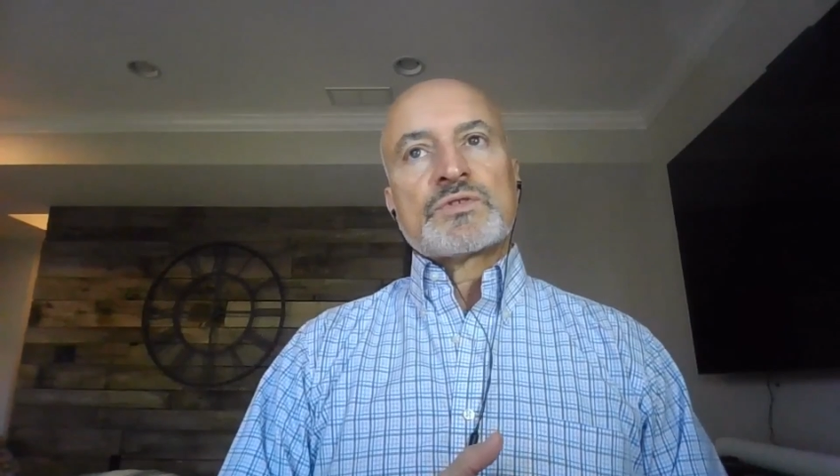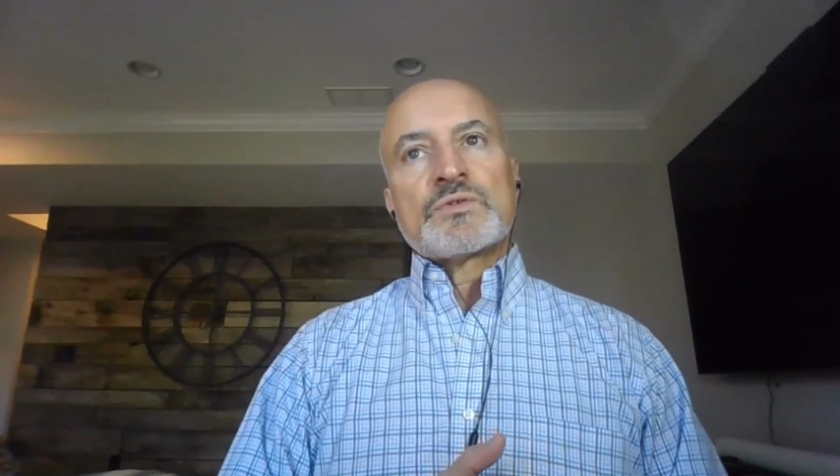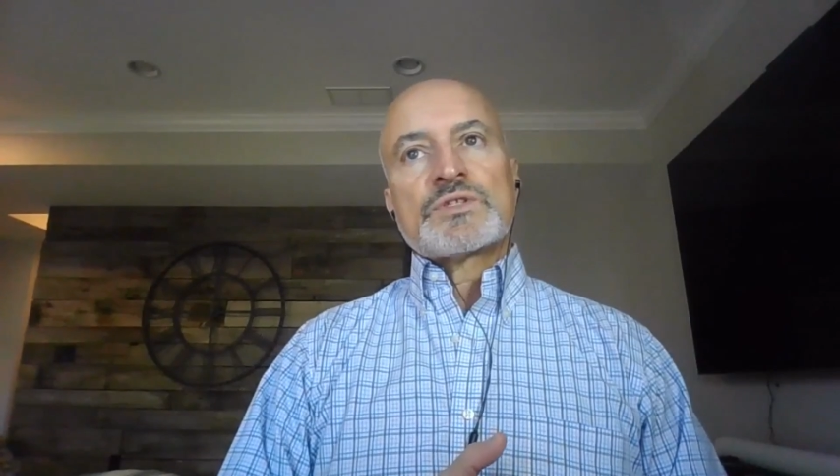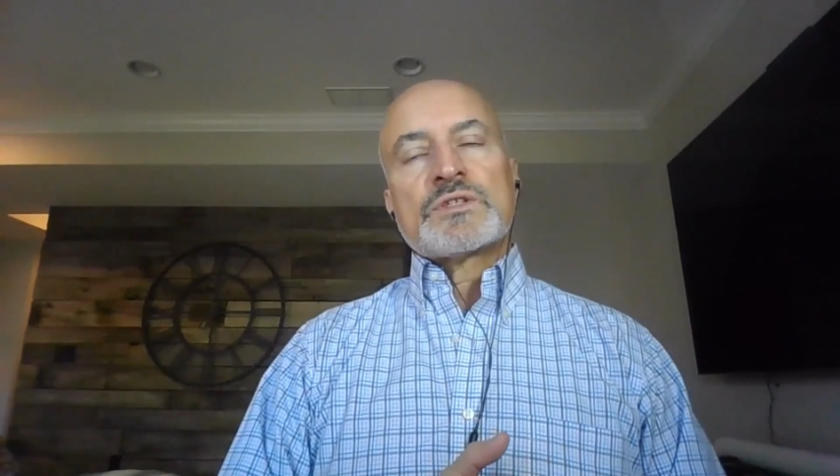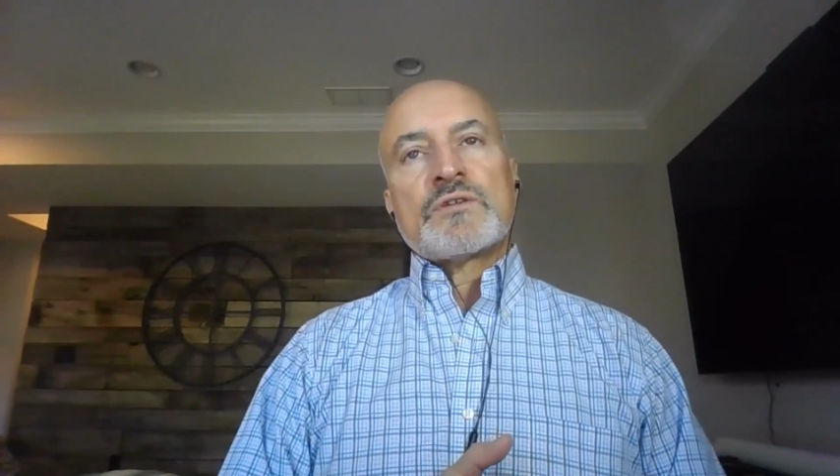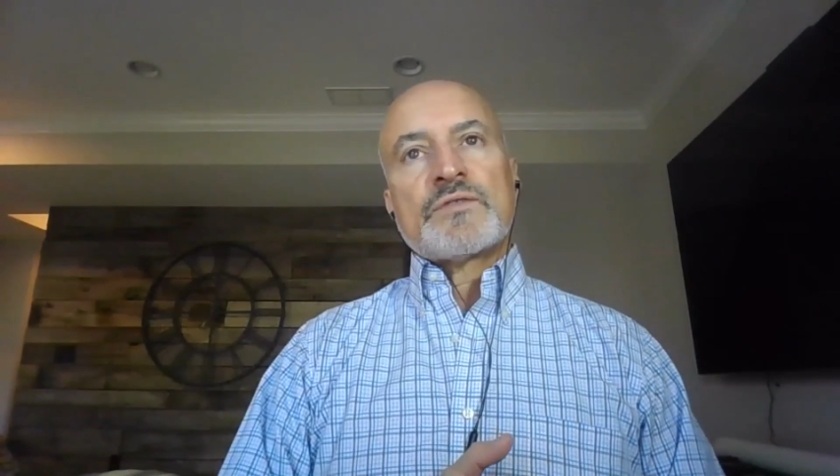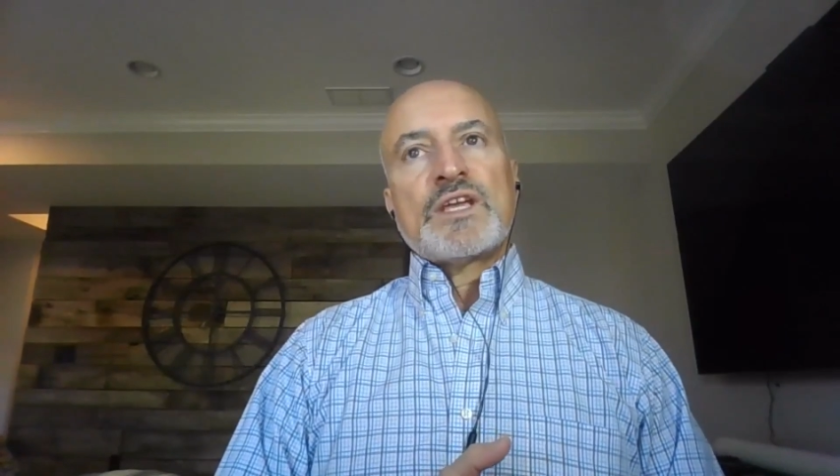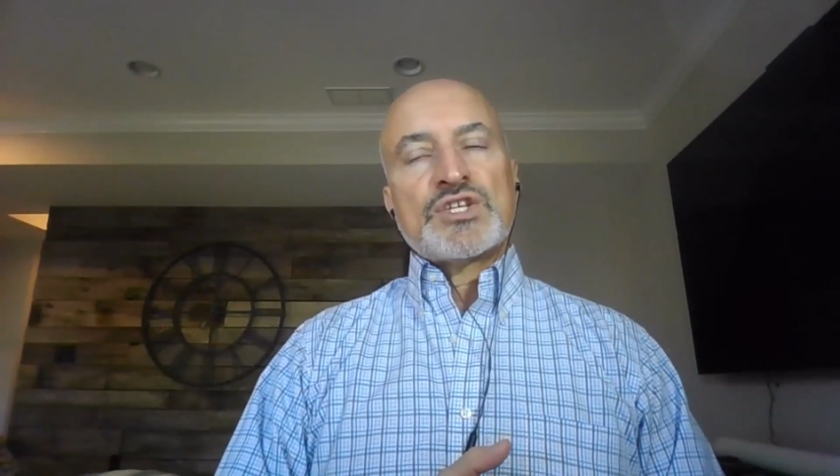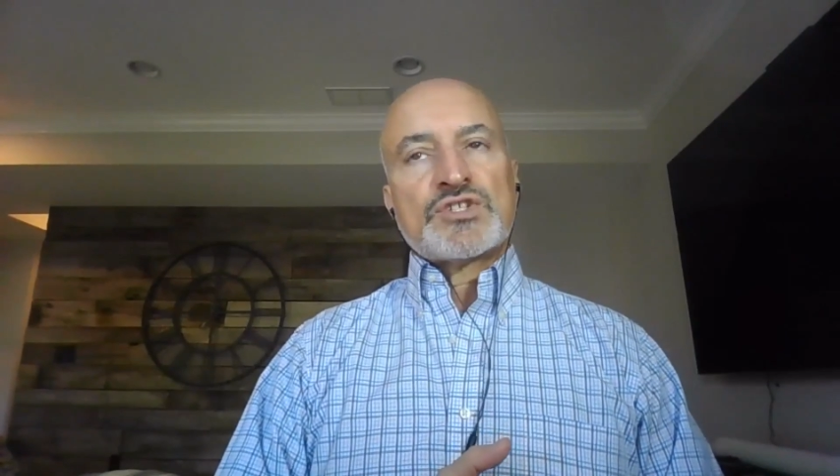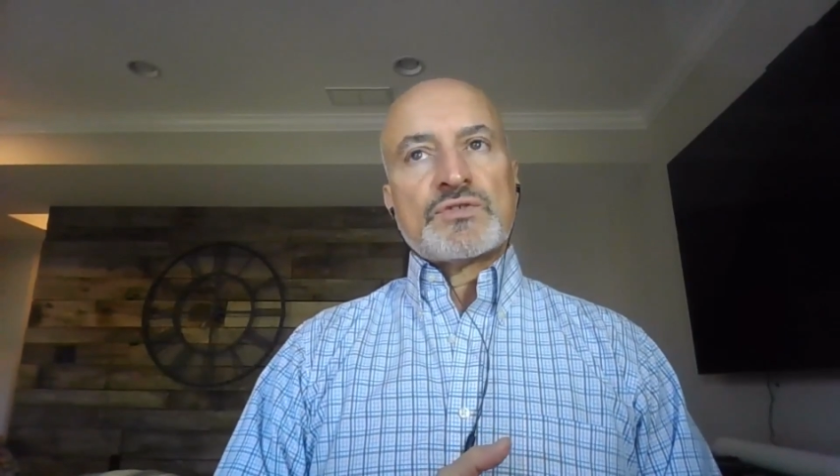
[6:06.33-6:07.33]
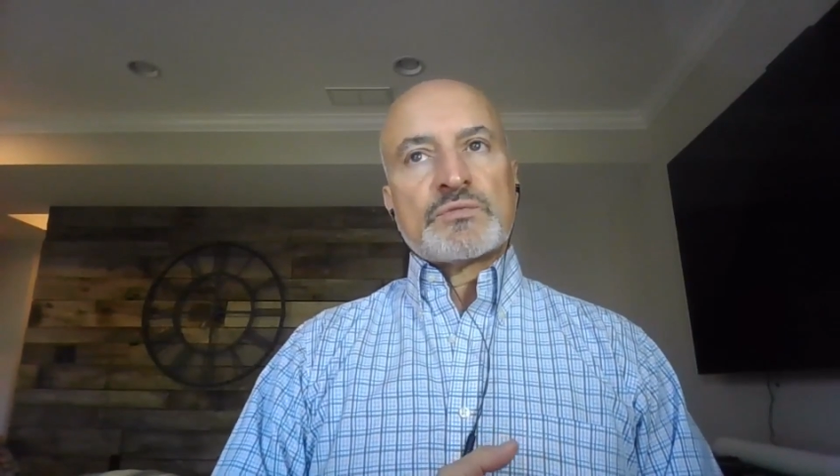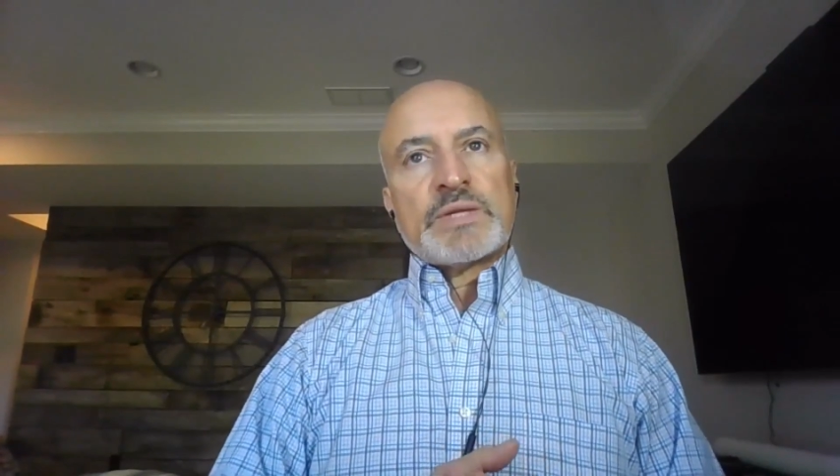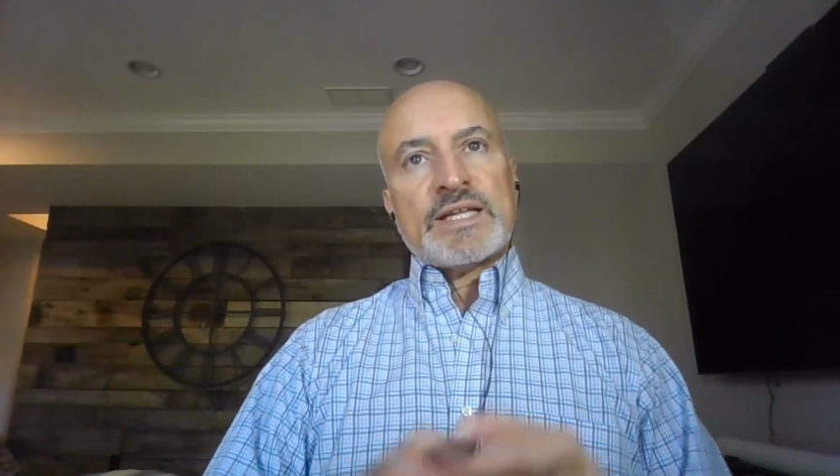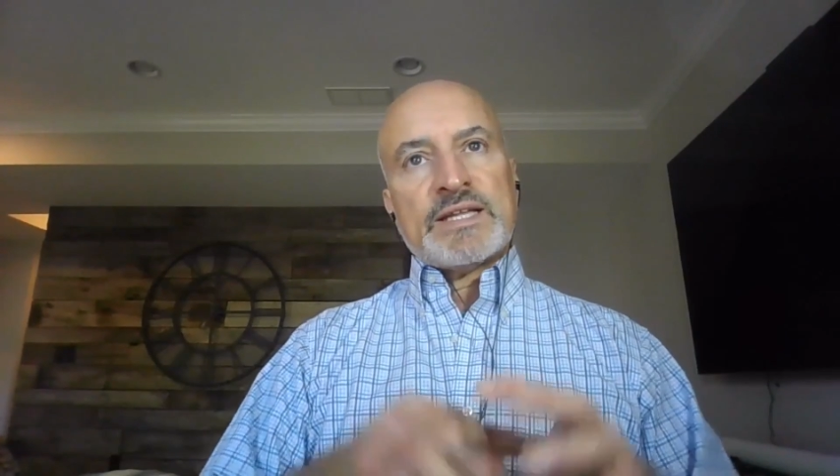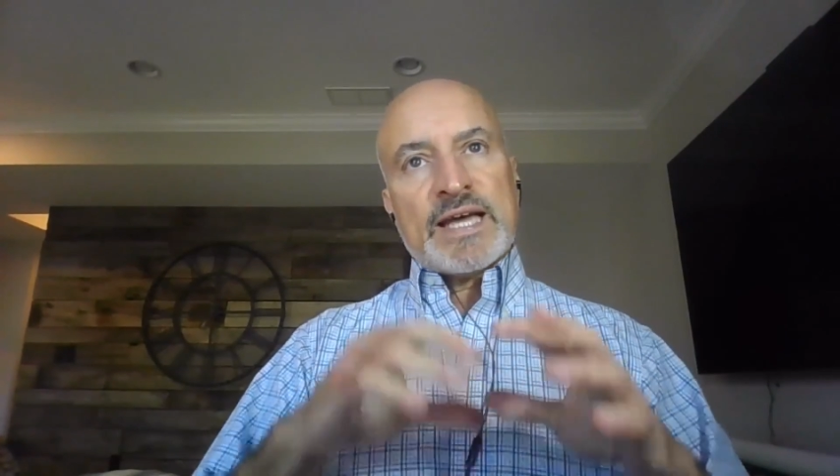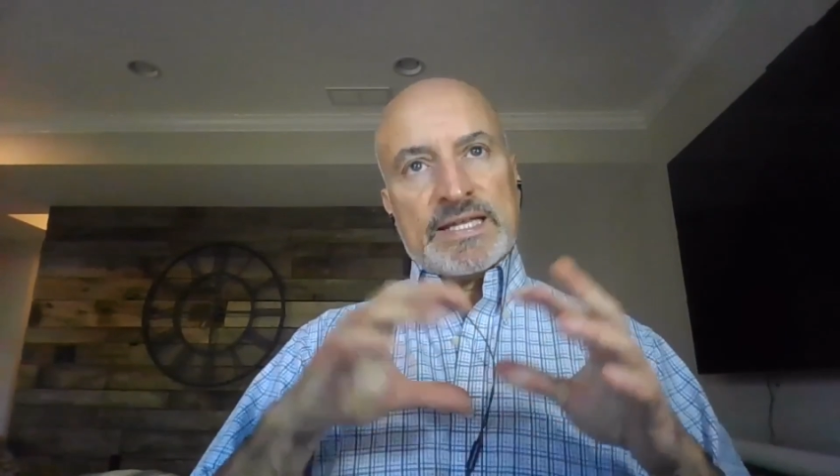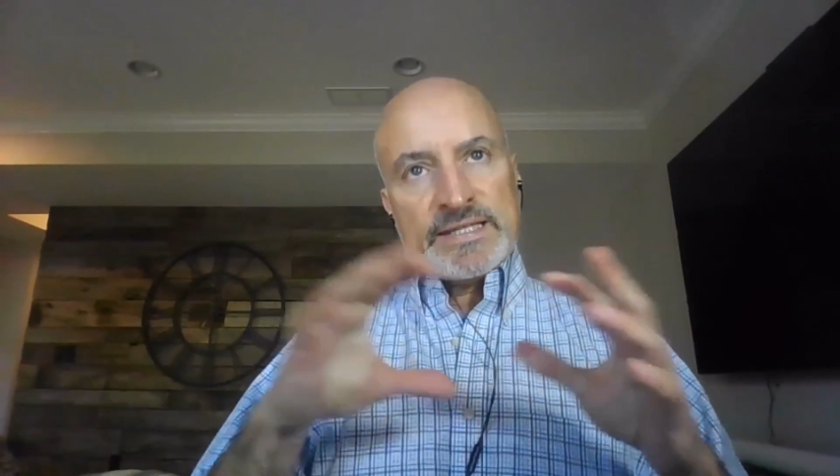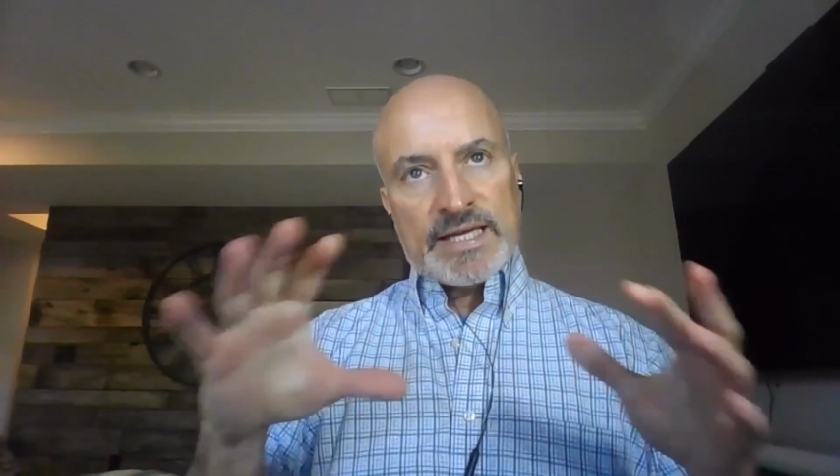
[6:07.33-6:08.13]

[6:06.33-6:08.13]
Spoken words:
sorts of issues within that